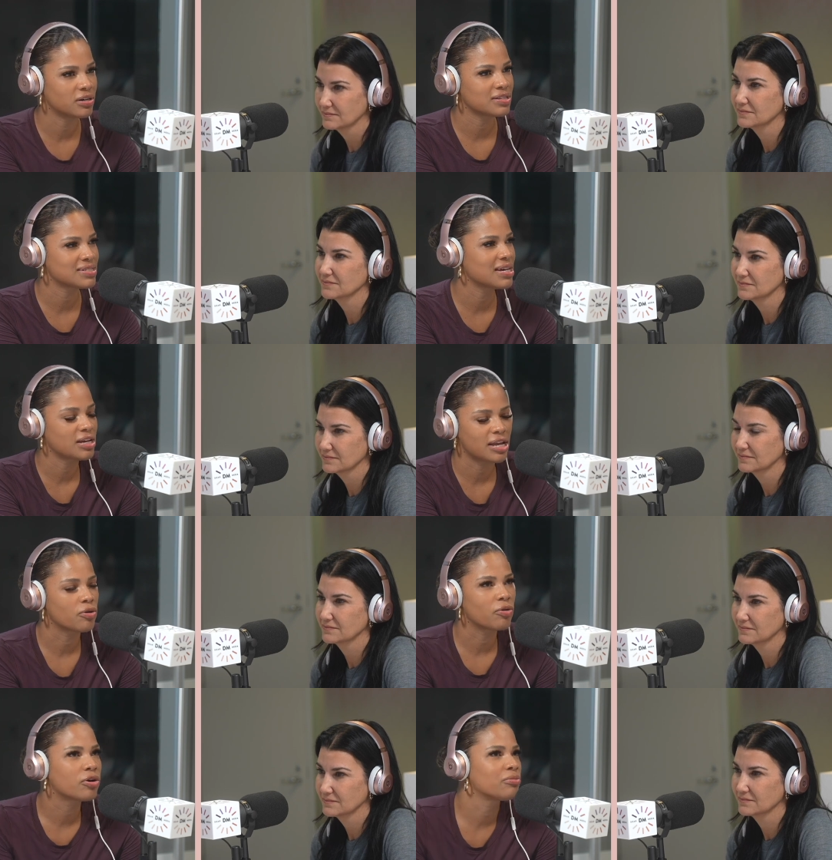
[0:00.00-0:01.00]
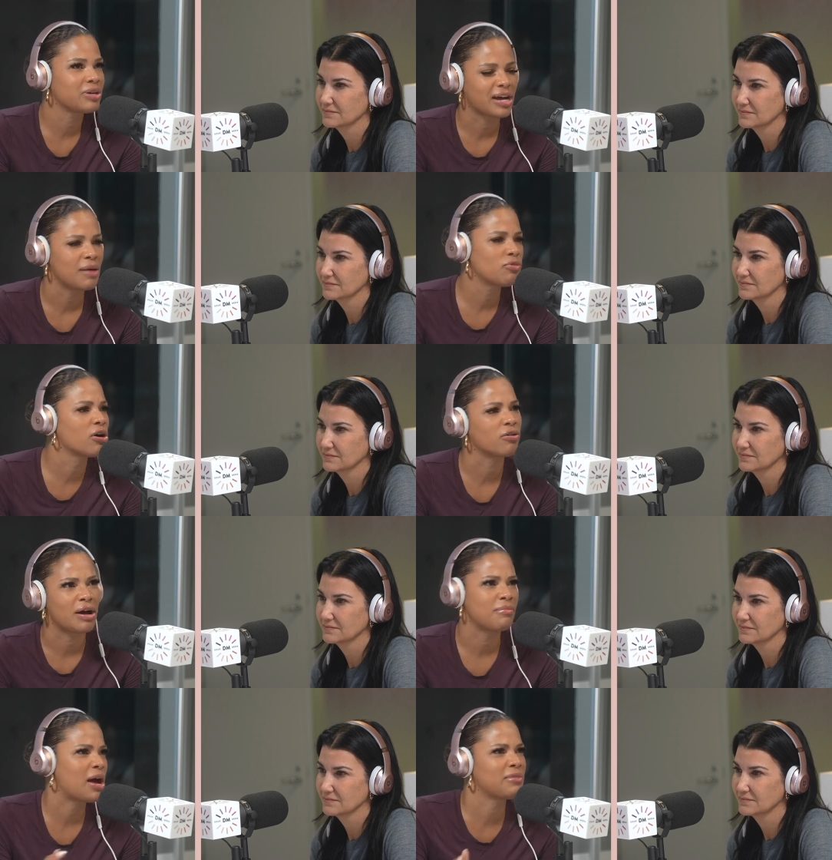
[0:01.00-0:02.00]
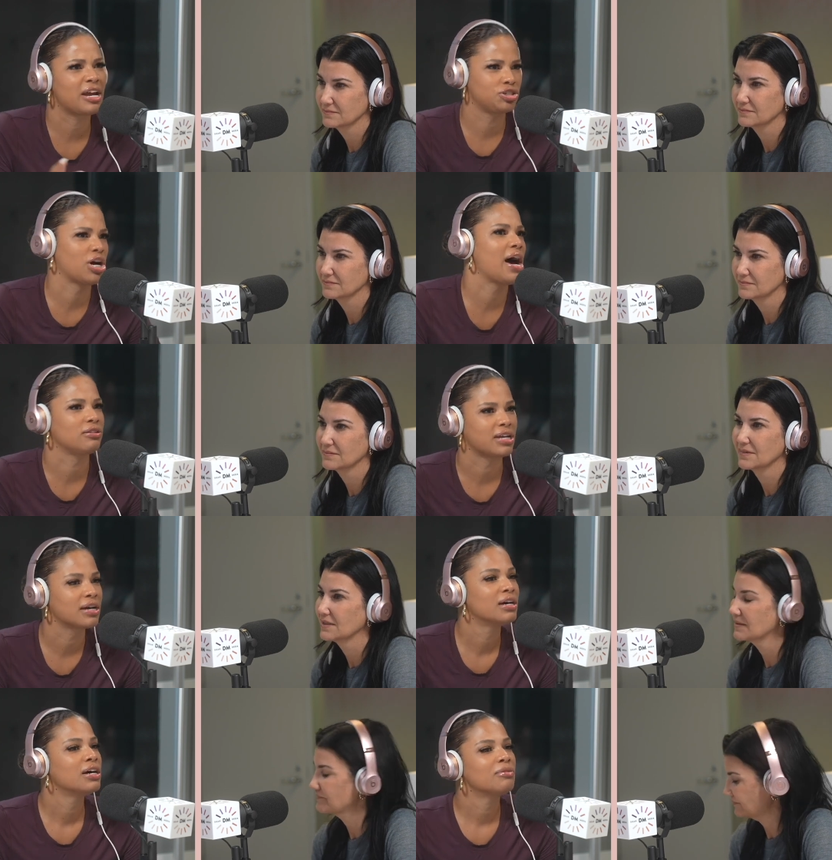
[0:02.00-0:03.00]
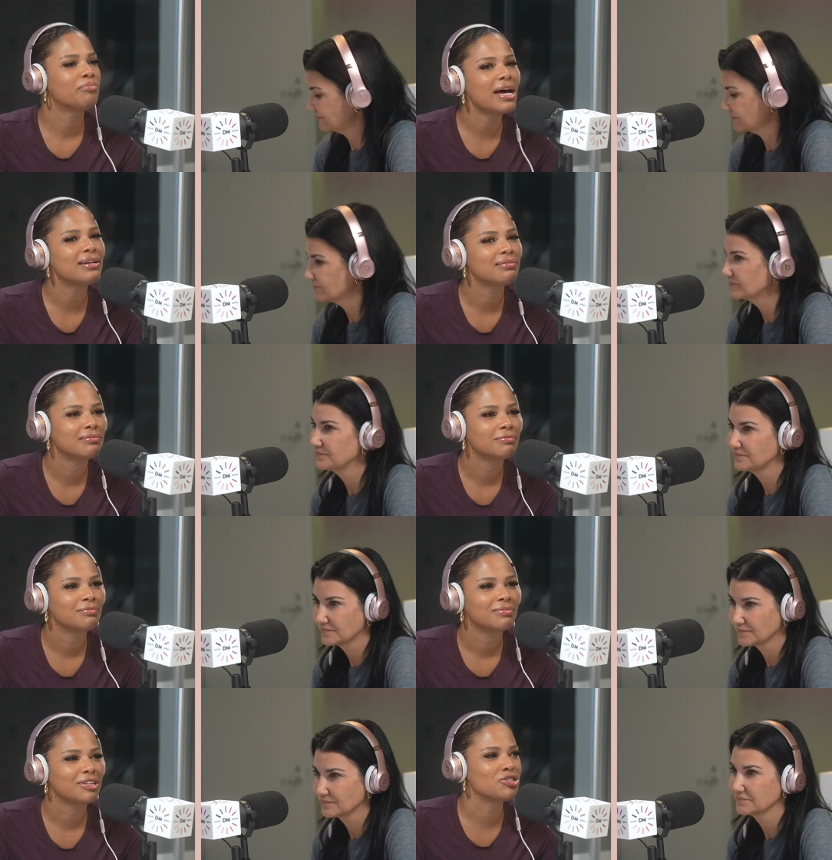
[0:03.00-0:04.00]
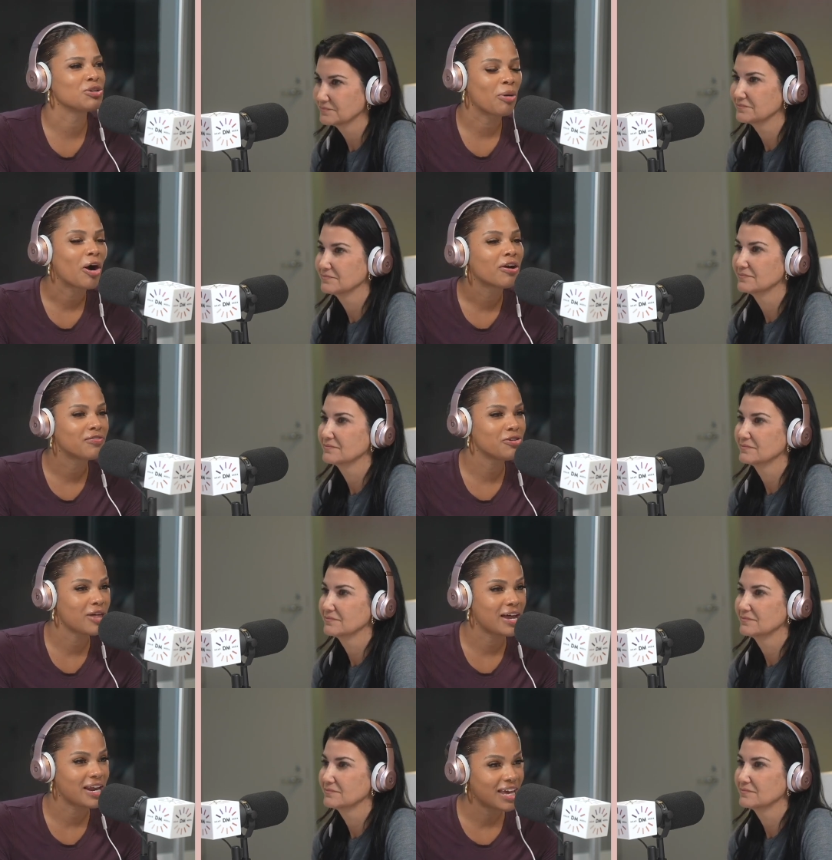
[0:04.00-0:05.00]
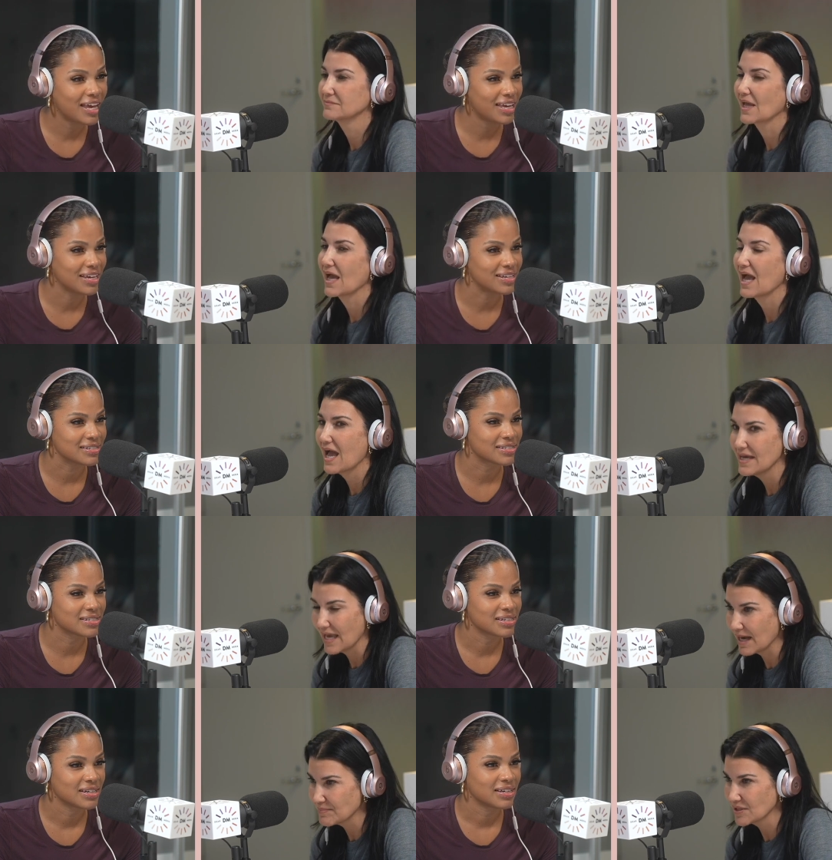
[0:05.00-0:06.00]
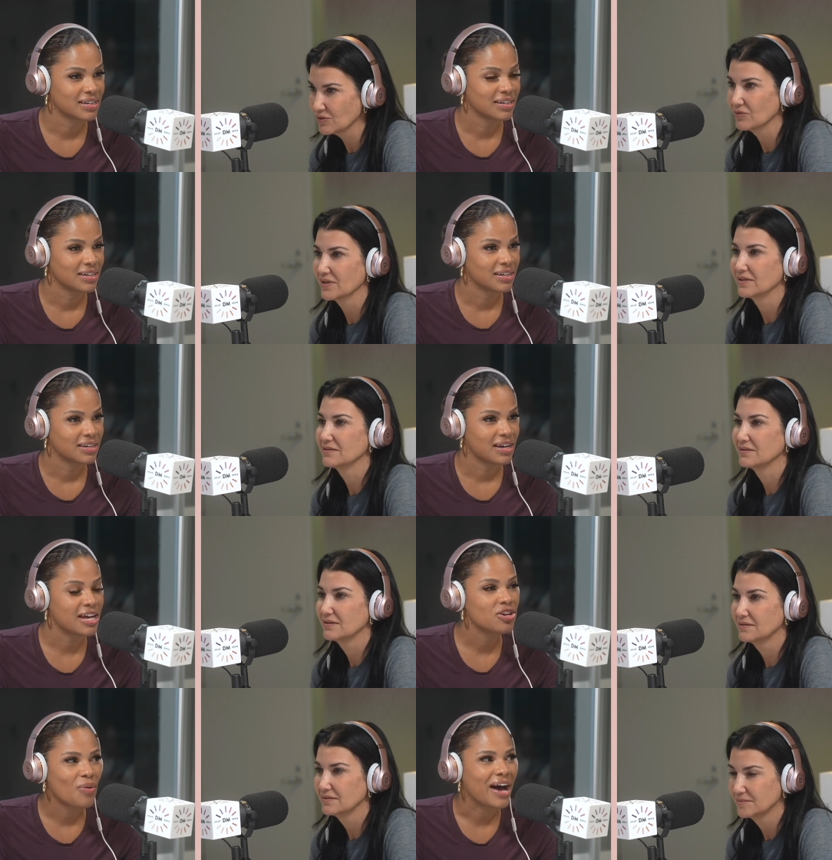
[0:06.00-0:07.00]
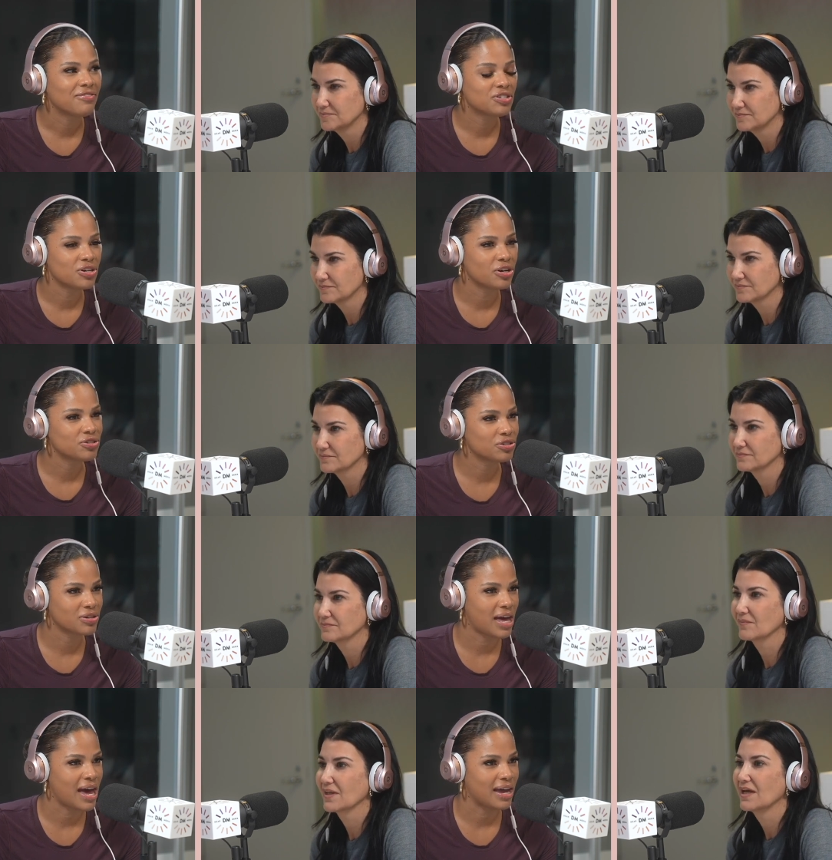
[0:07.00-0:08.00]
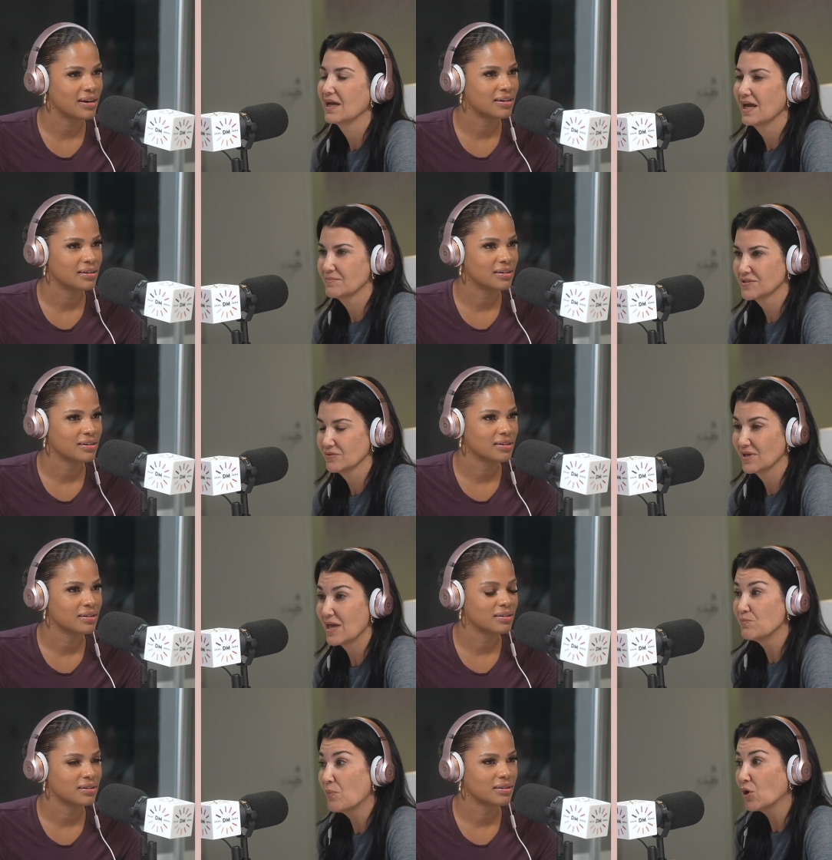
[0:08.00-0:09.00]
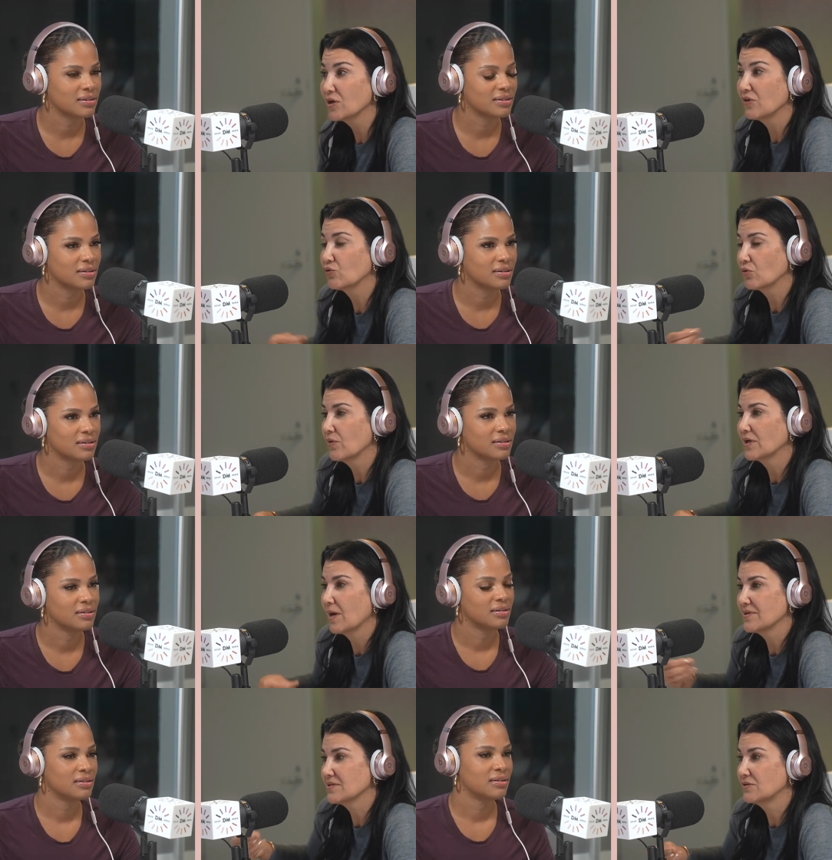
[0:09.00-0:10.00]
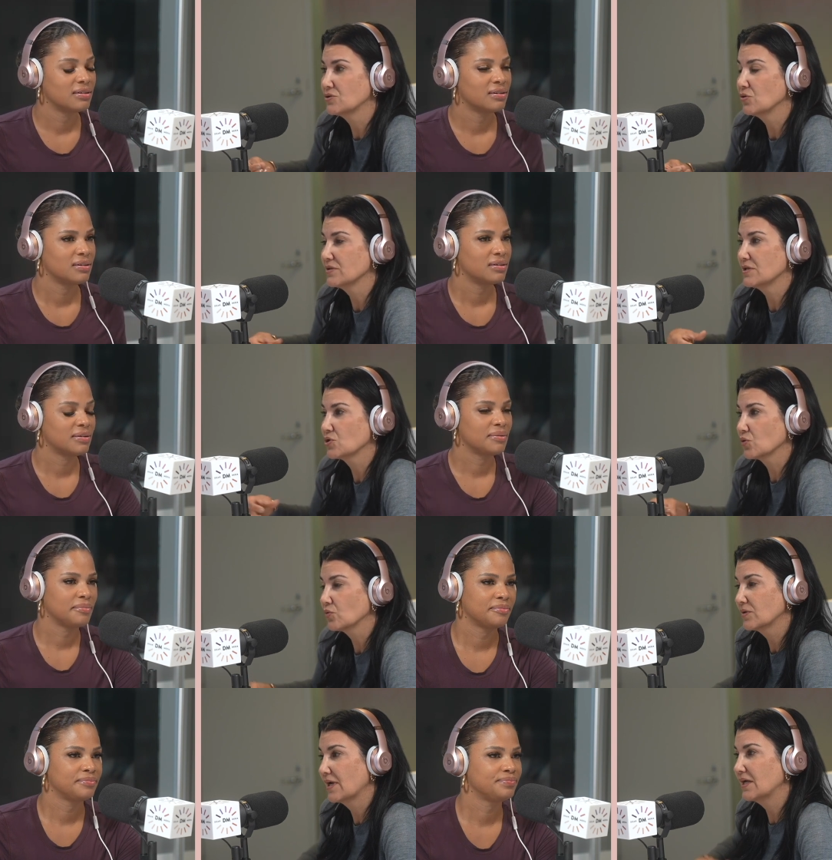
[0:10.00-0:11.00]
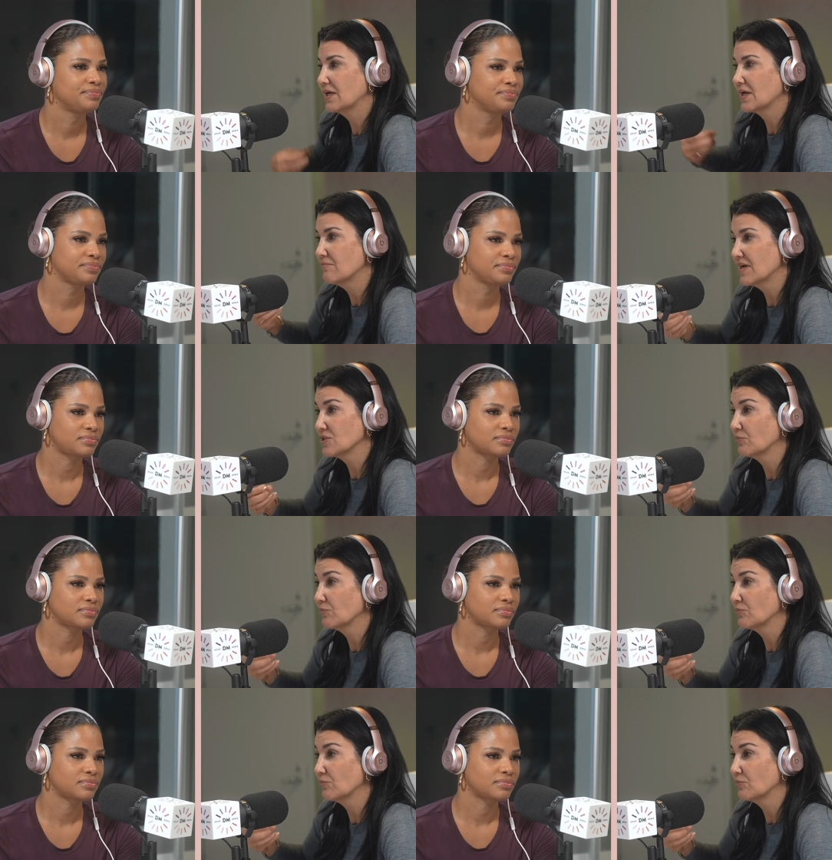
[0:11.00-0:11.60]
Speaker 1: the same, or you'll be like, I'm grown. I'm not a child. Like, but there's a part of you that is.
Speaker 2: Absolutely.
Speaker 1: And you have to nurture that.
Speaker 2: Absolutely. And part of growing up as an adult is creating a muscle,